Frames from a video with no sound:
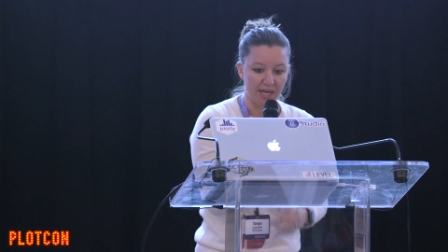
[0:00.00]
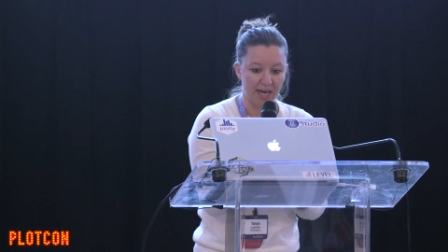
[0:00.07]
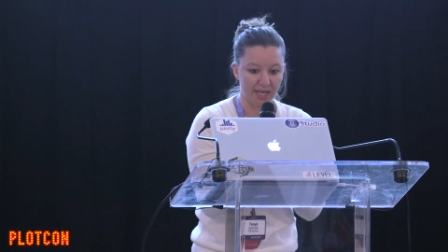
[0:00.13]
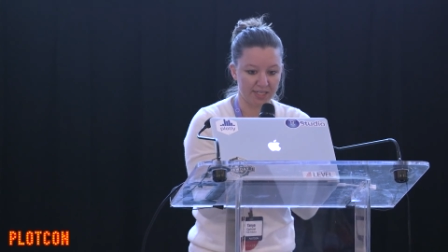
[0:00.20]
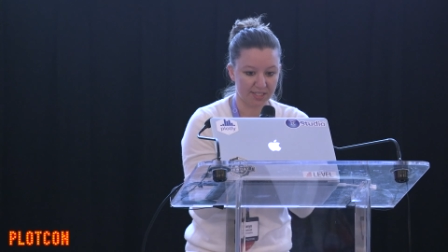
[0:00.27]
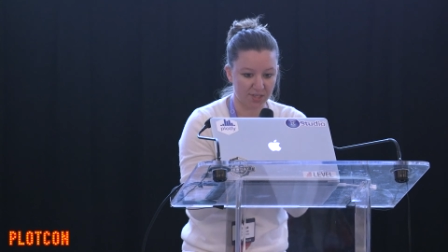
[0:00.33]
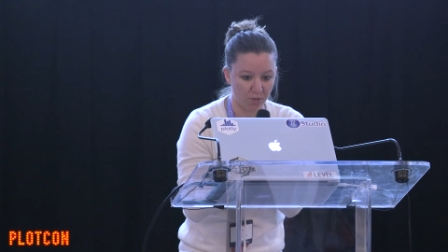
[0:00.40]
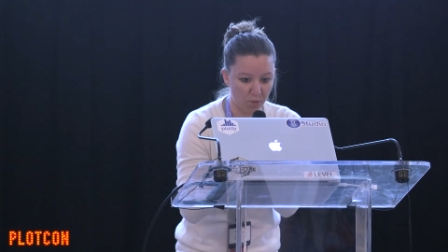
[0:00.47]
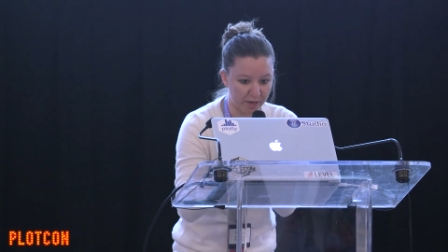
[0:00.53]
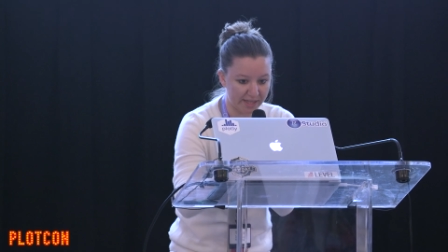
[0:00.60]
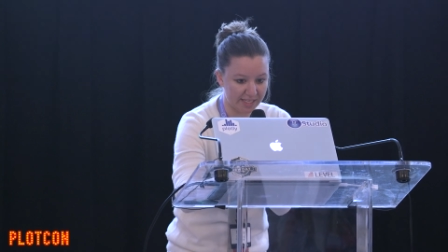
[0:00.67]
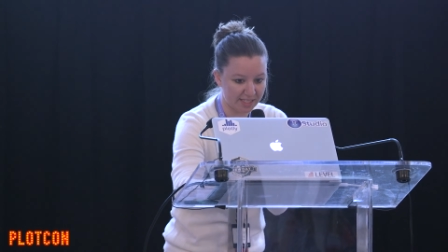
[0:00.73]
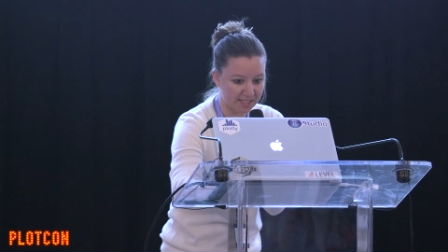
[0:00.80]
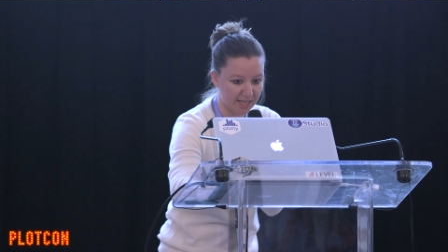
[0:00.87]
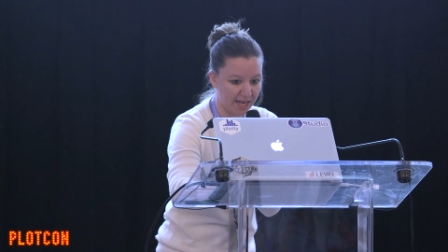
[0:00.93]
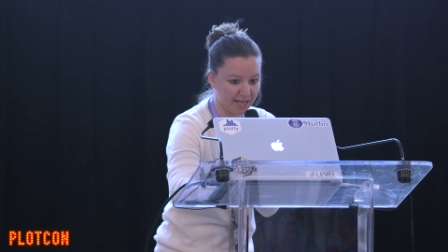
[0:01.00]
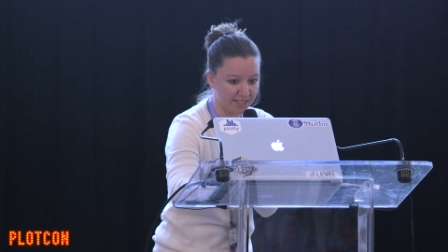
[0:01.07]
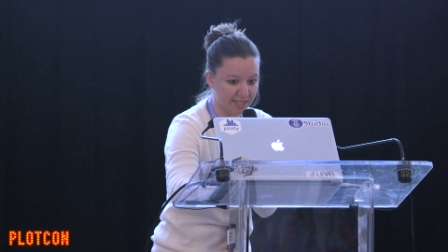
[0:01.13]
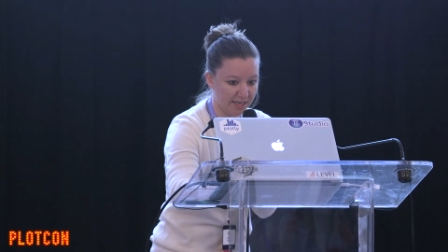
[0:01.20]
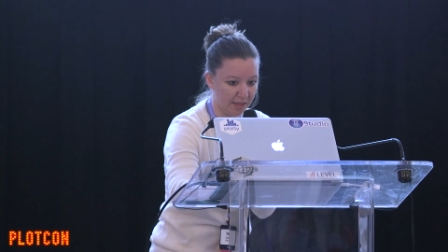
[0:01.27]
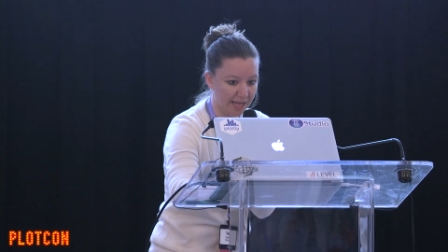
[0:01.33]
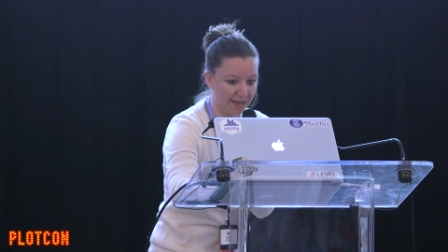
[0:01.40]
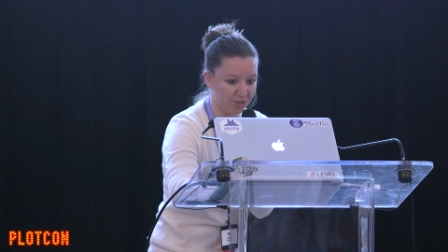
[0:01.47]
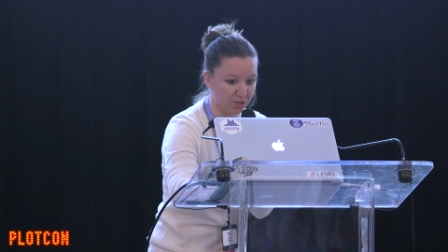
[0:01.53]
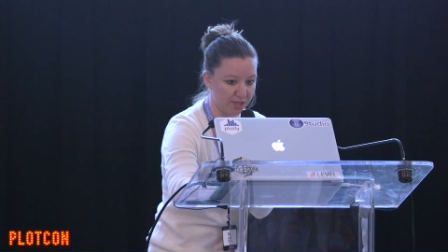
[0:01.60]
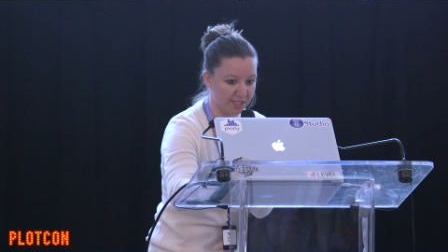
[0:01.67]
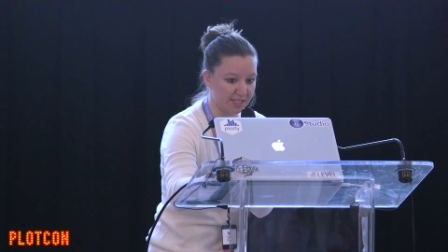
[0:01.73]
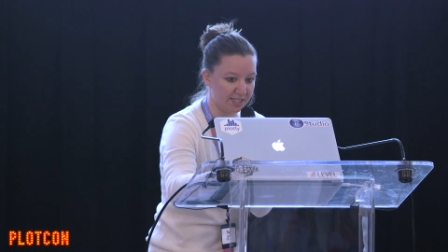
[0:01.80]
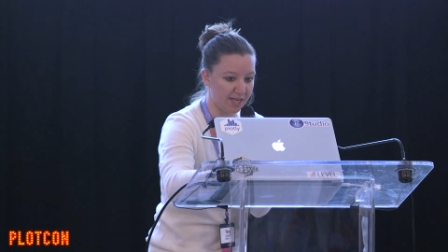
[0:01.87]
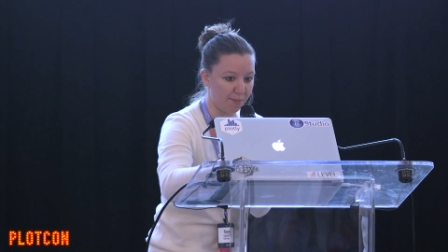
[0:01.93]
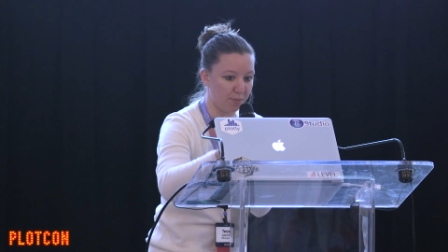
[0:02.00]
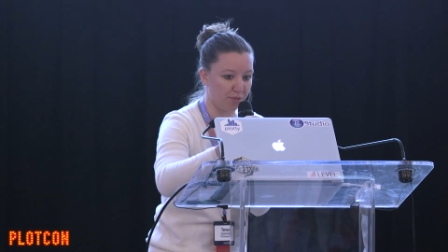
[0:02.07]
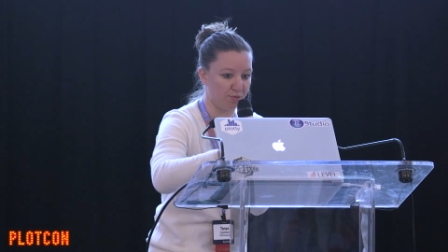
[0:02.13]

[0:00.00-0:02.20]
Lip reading: And so what this does, it allows you to step